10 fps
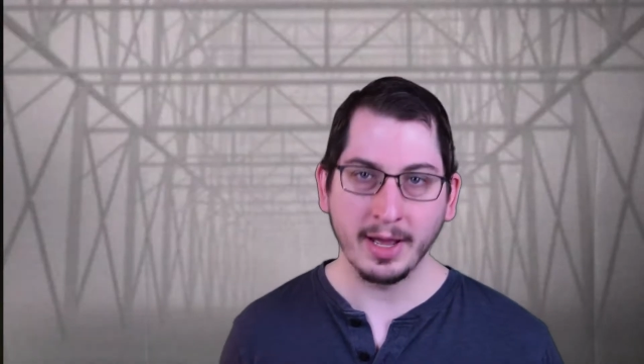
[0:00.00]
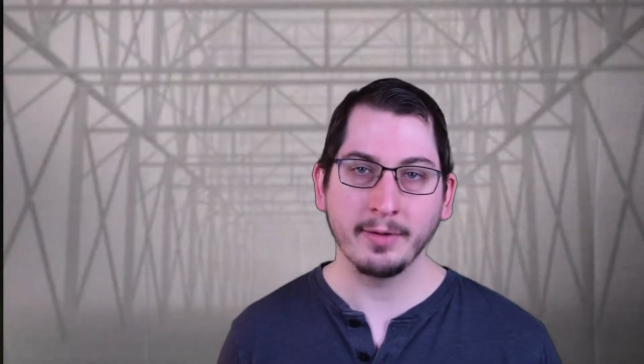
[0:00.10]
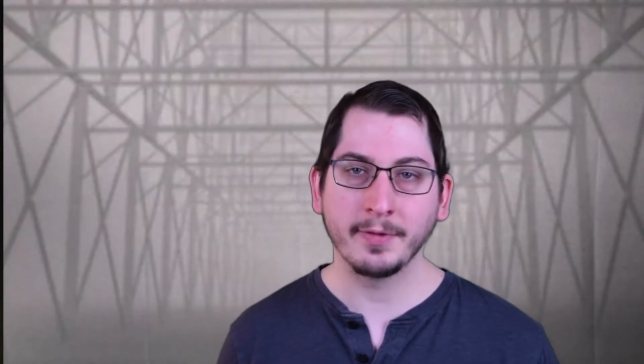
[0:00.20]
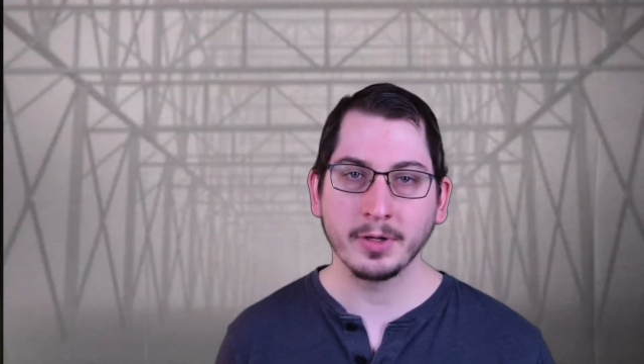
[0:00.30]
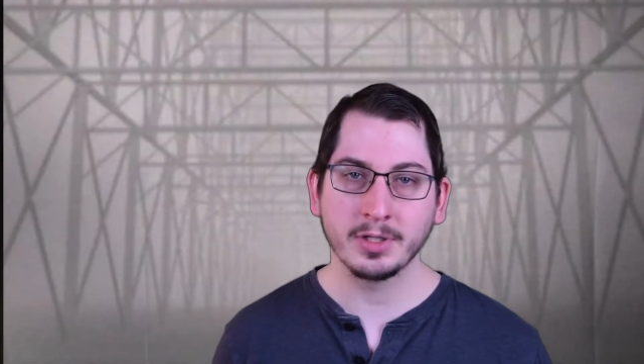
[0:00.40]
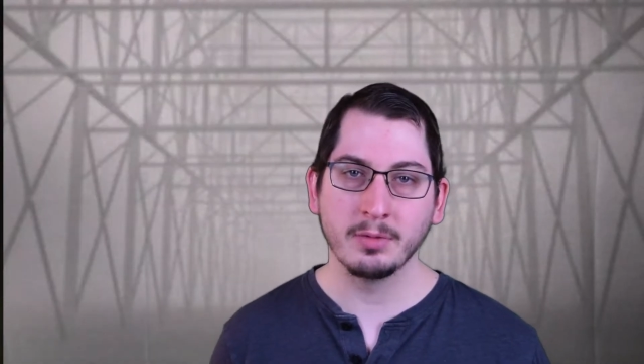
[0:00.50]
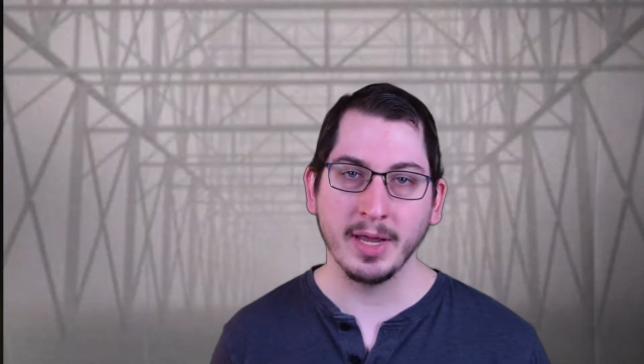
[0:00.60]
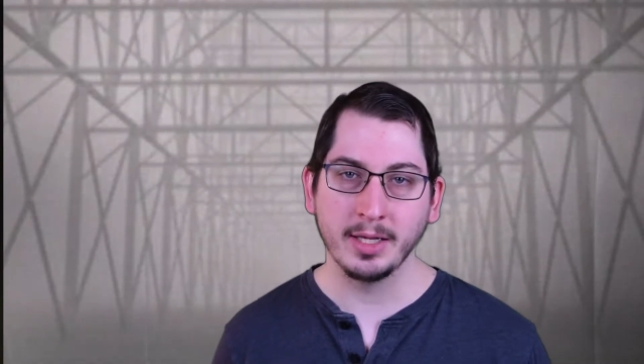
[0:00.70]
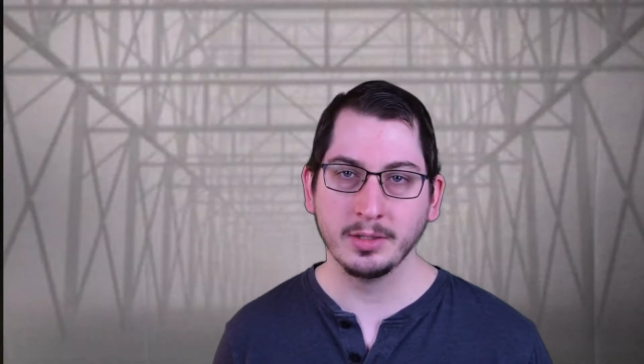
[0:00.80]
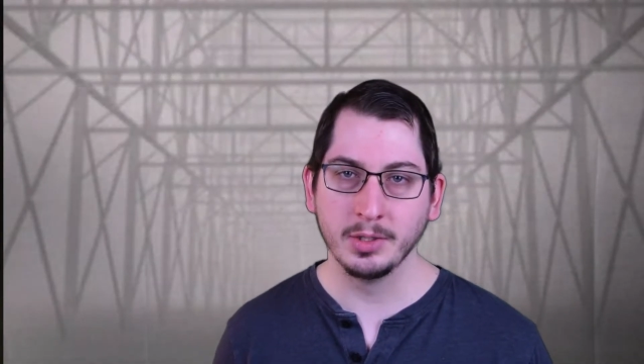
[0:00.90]
efforts are
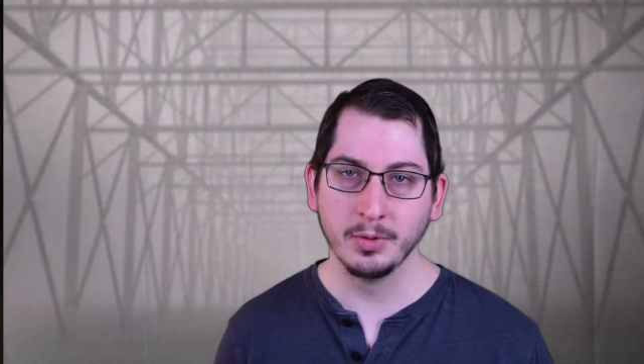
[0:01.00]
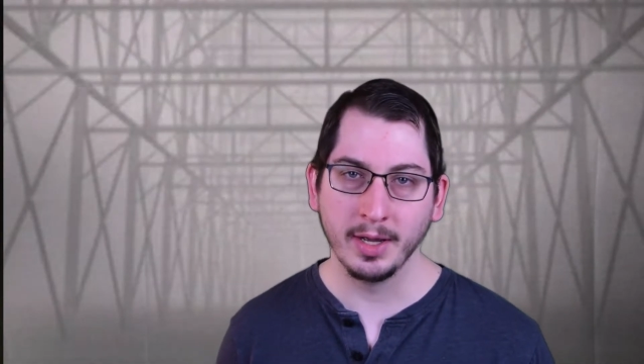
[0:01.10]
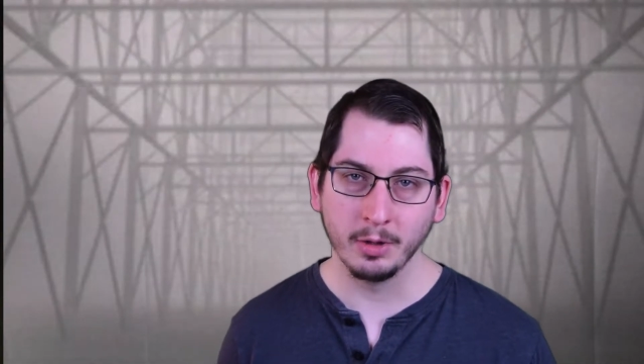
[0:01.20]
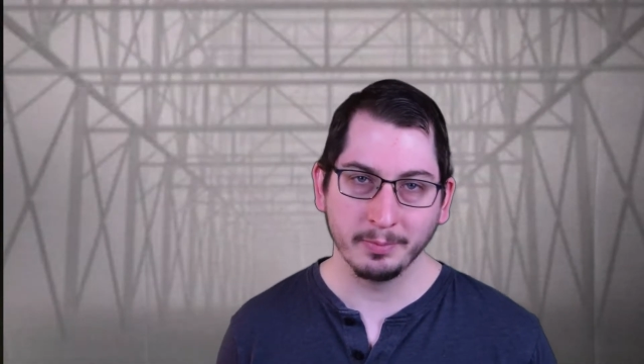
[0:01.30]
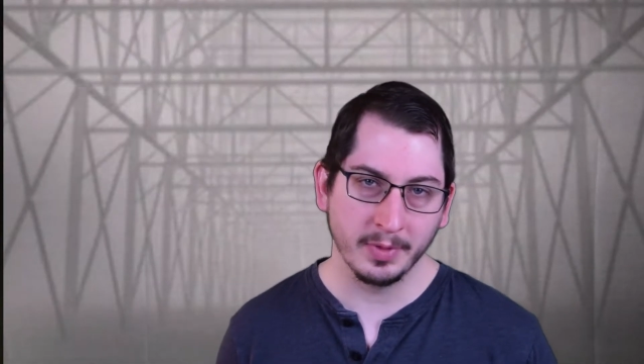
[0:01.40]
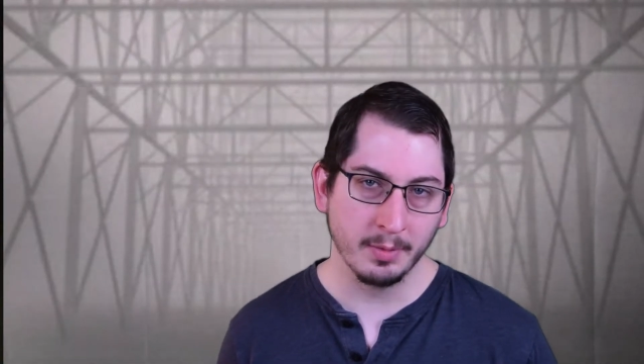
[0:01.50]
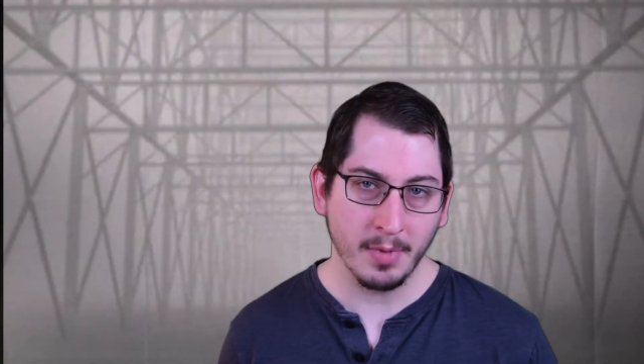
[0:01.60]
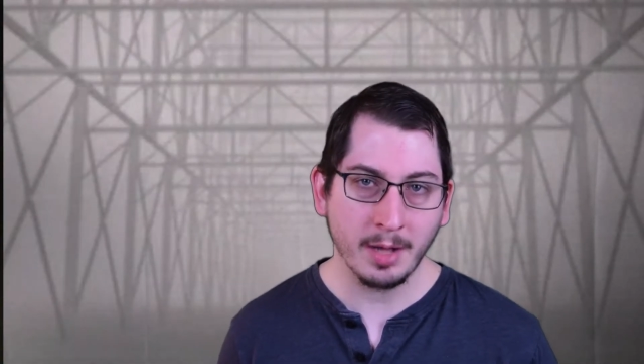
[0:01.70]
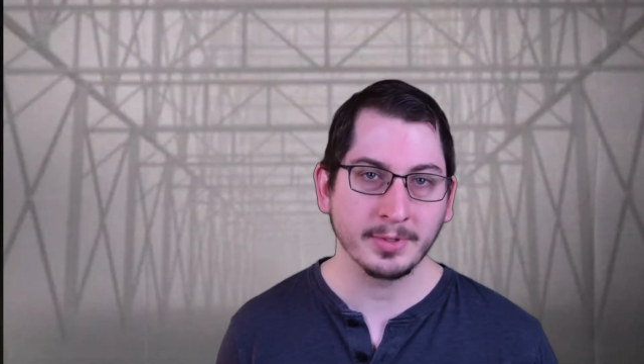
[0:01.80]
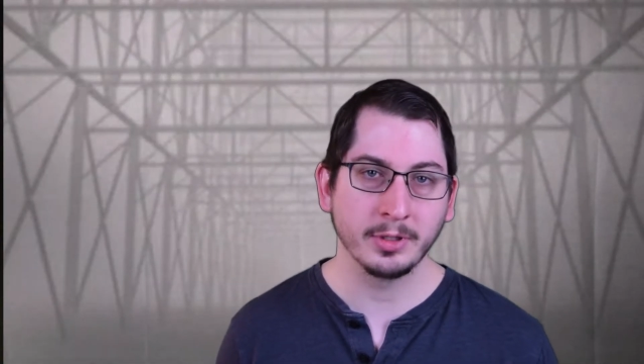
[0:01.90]
made to help the
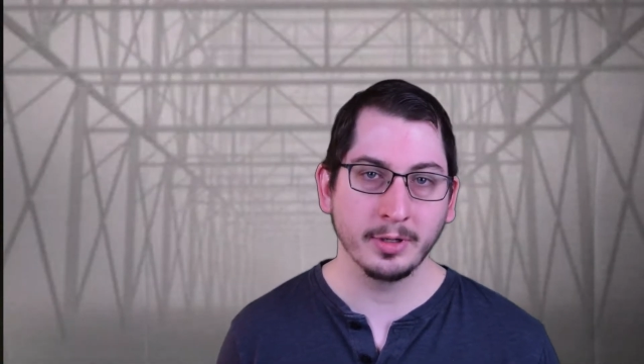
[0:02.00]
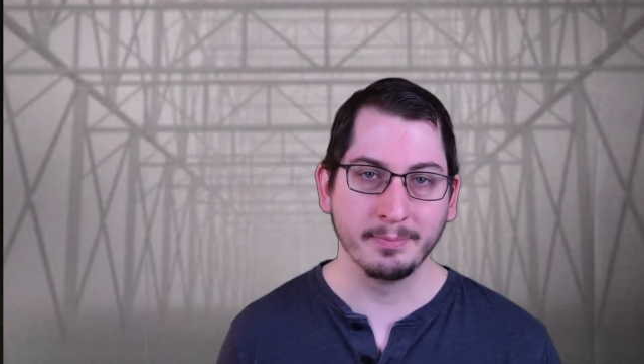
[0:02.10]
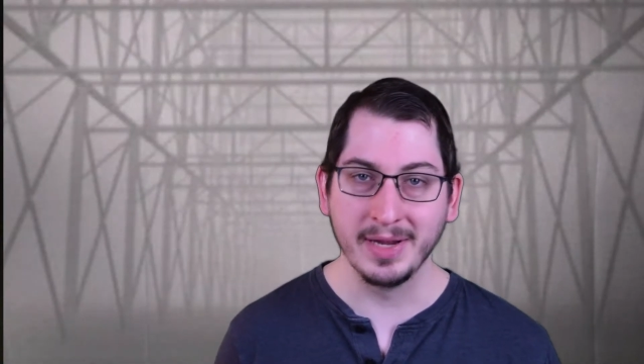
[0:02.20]
mobster